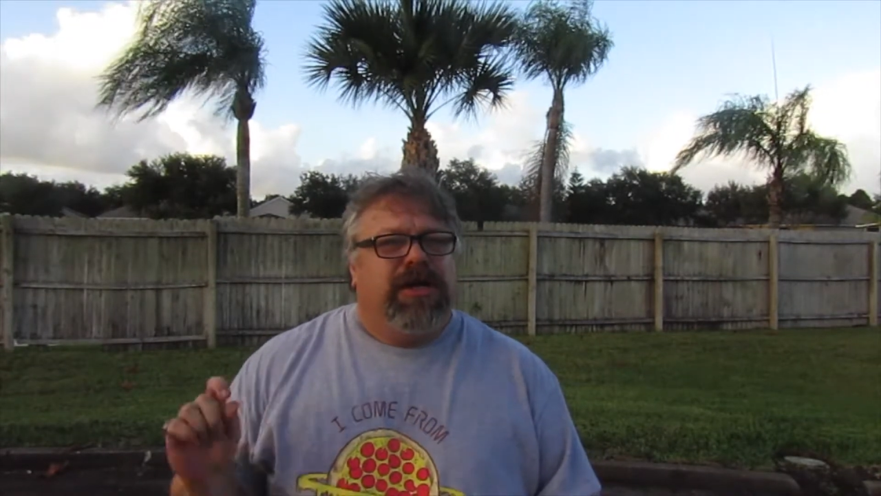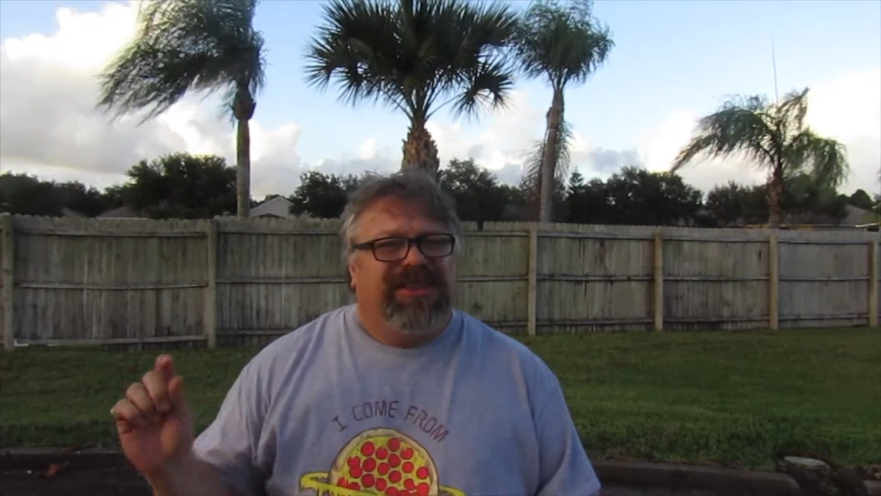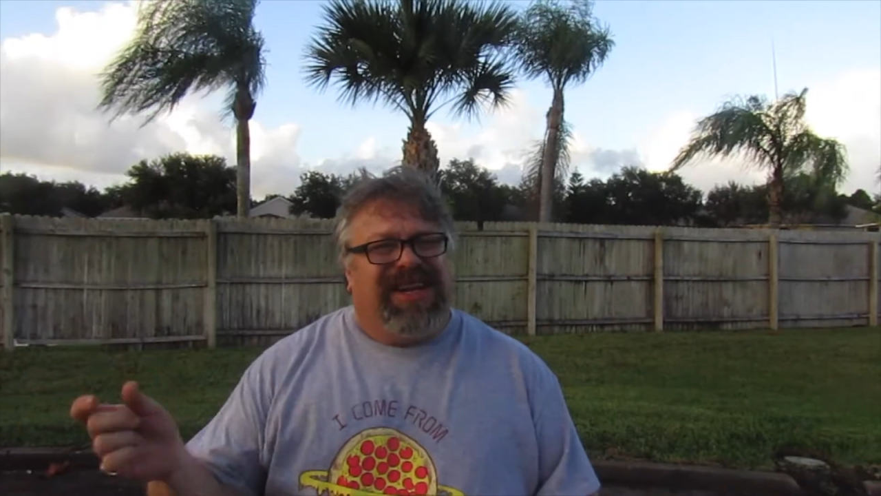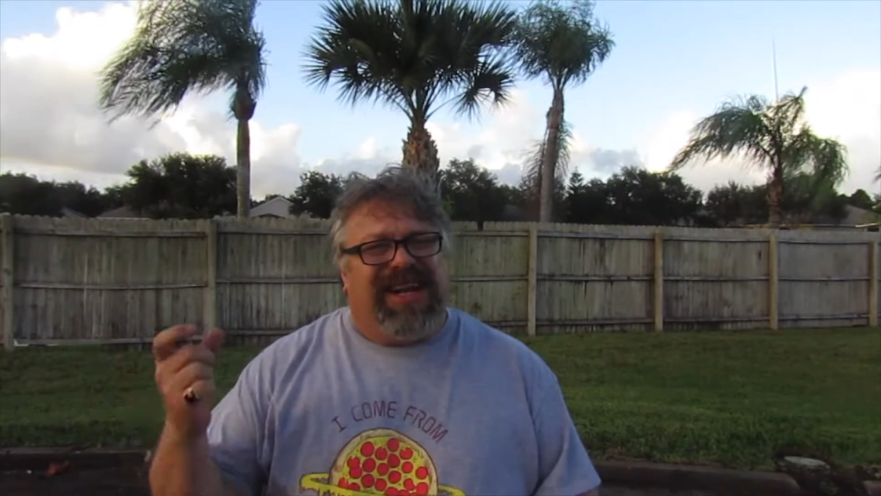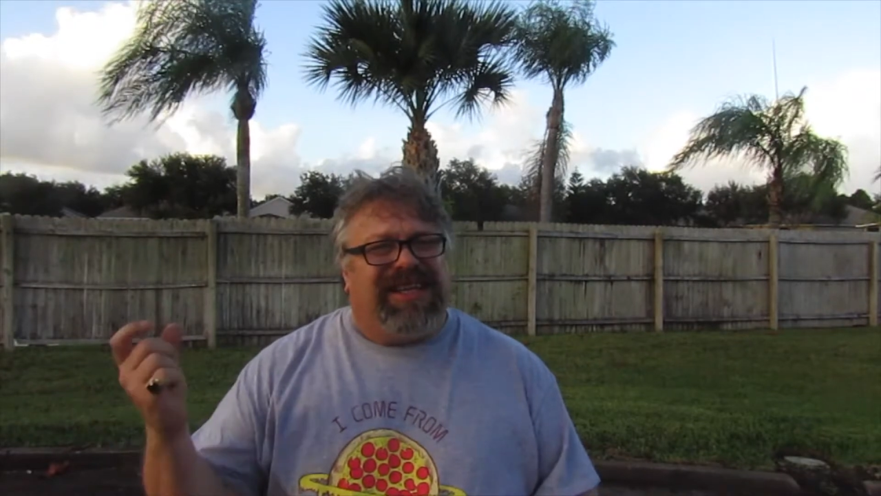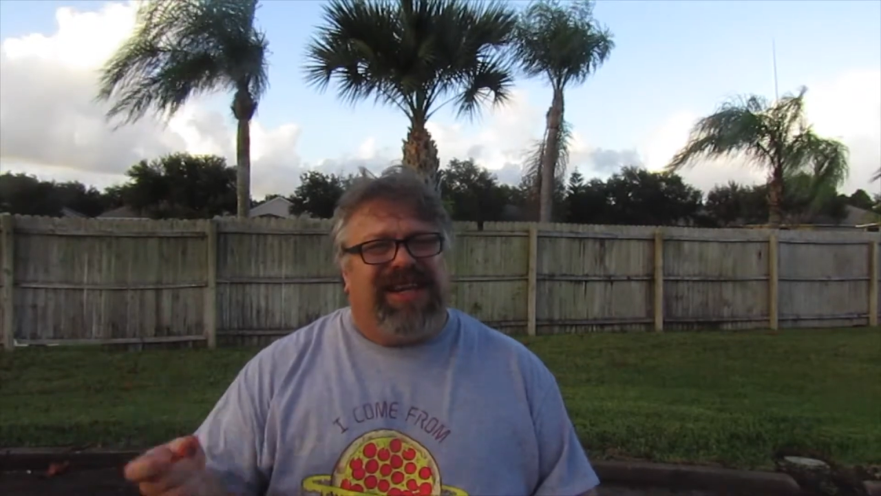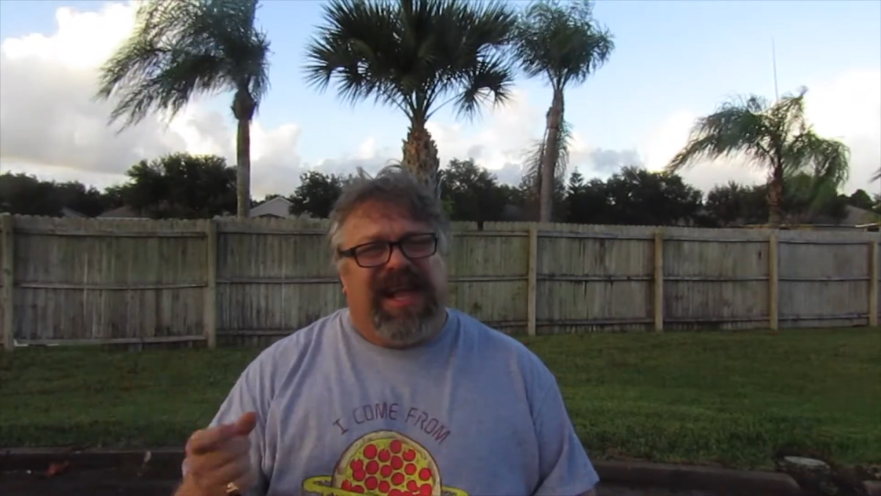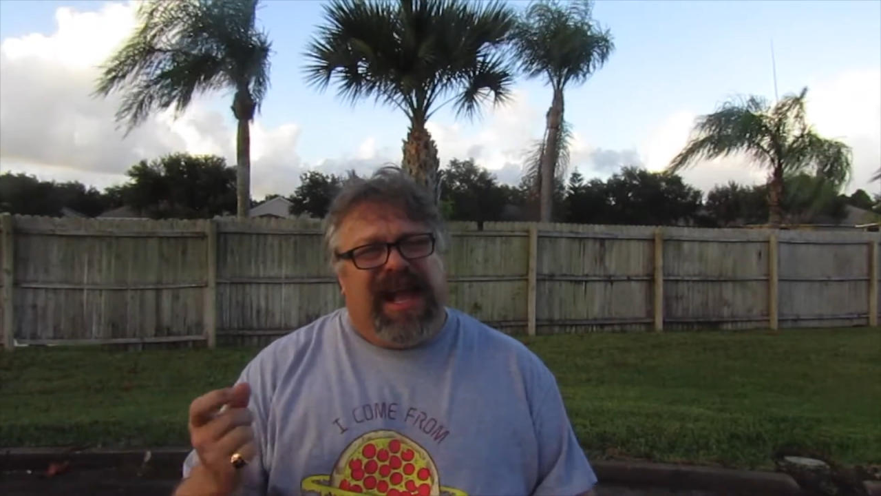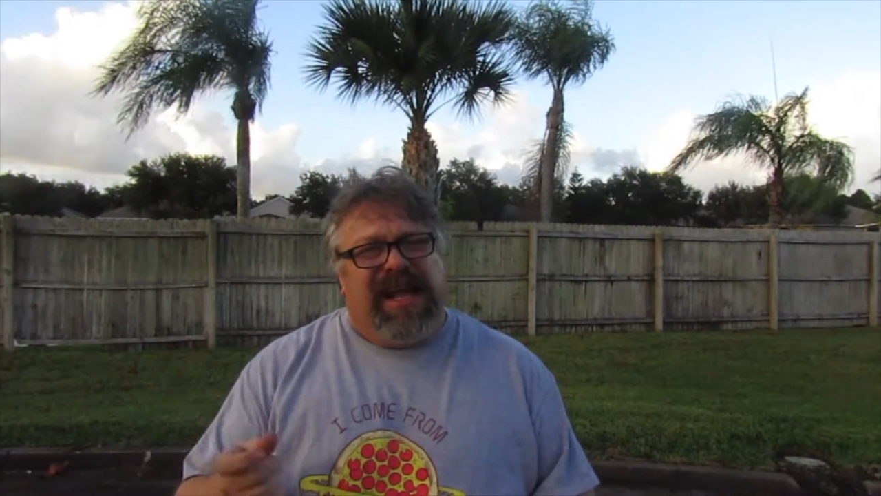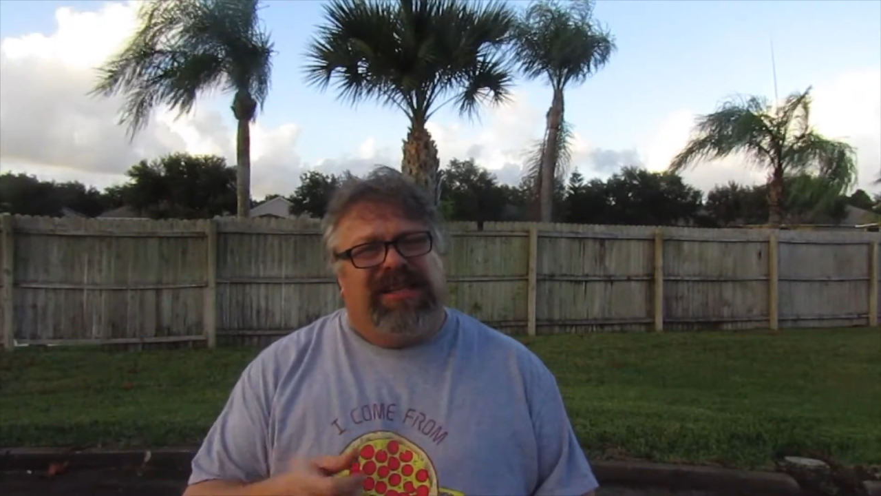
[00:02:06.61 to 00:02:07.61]
Then I got to
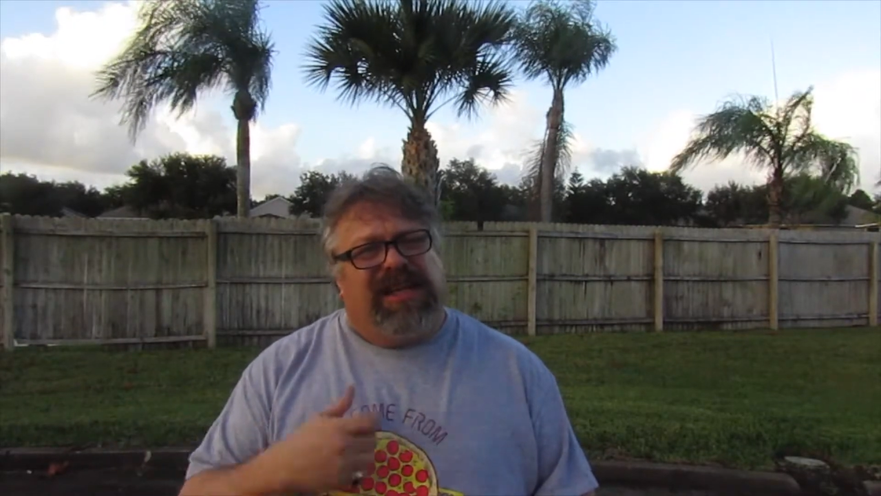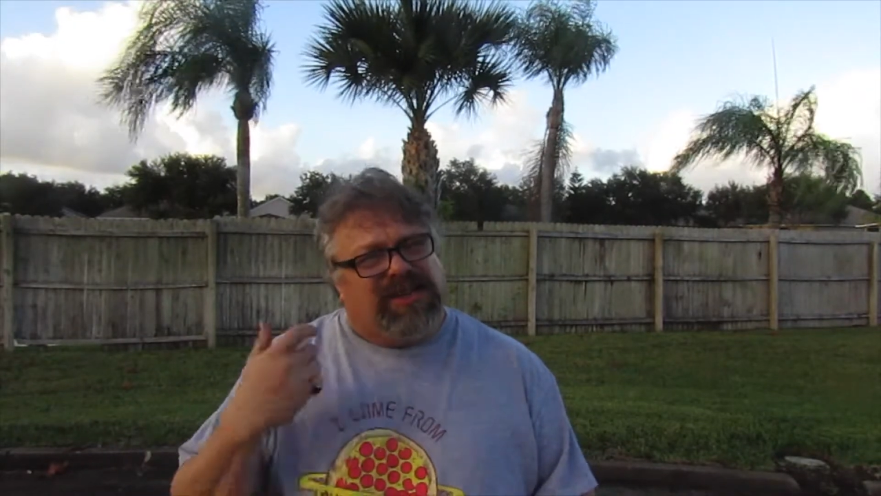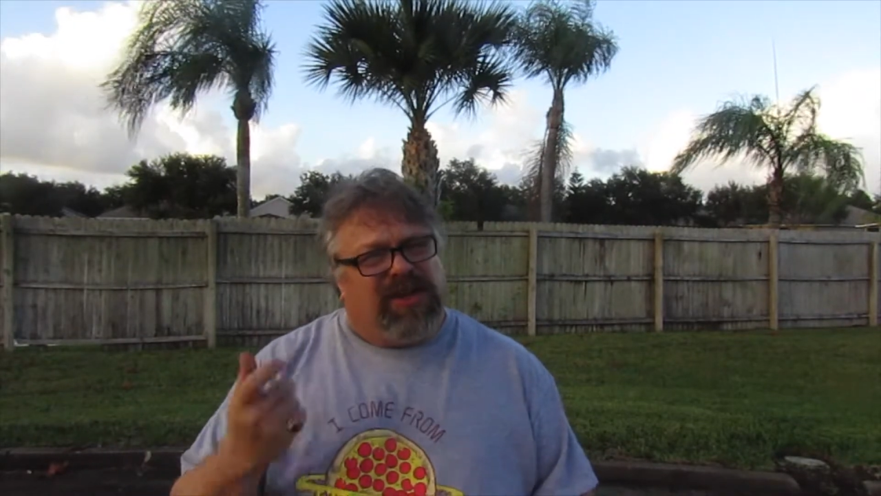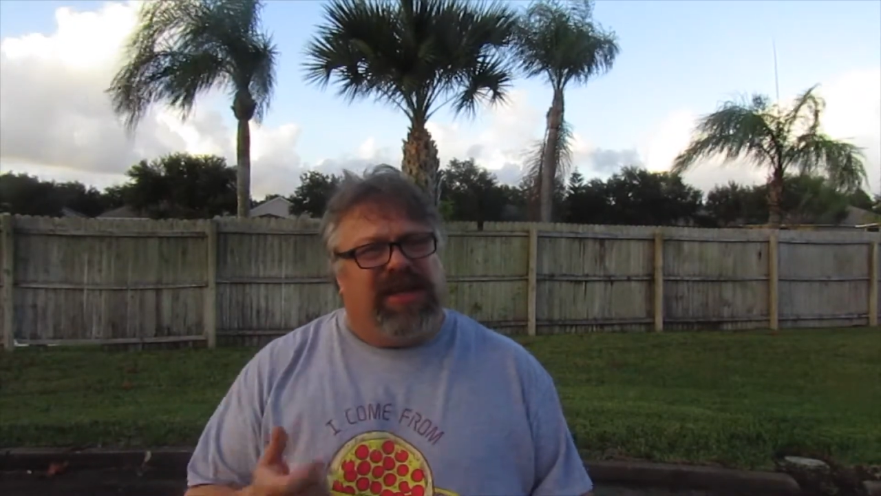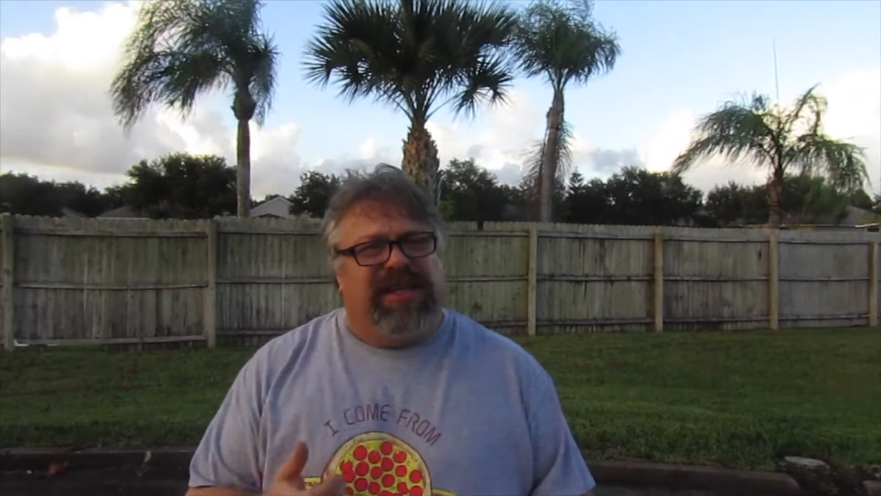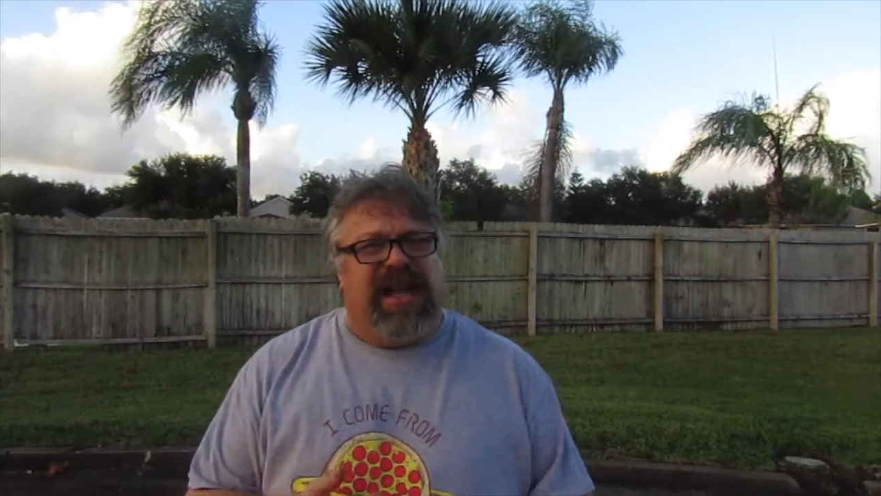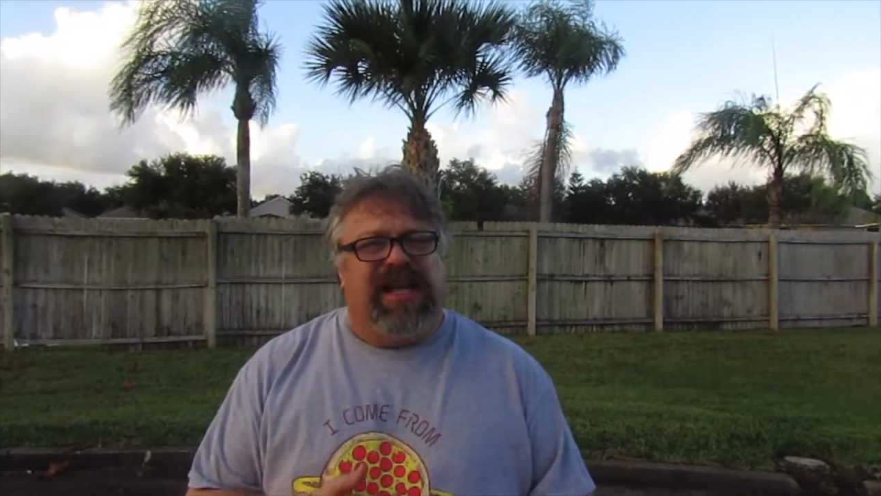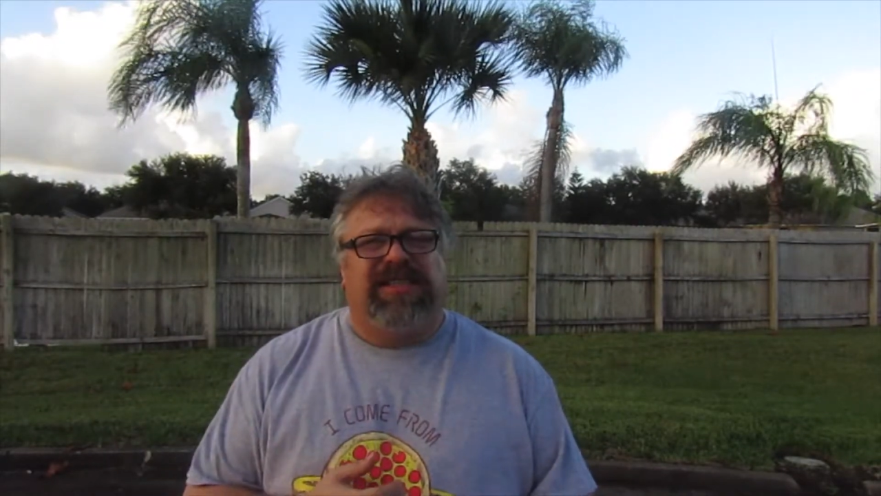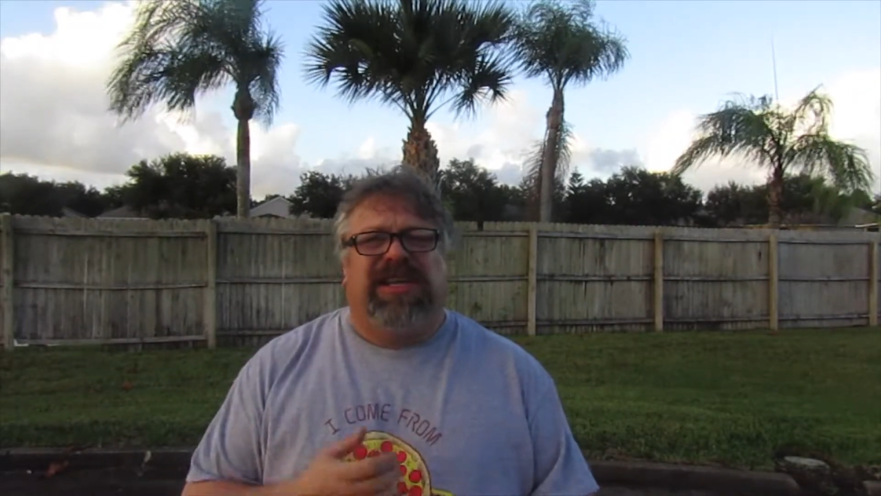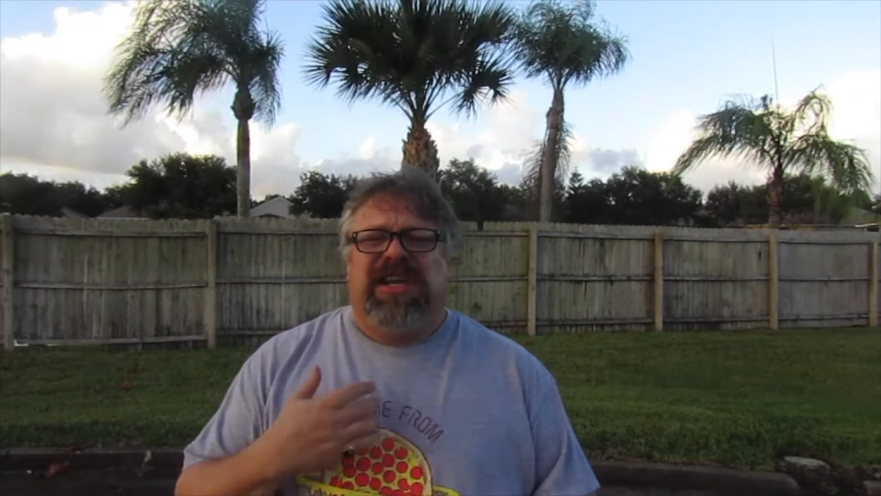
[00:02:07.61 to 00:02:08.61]
the end and I tried the end.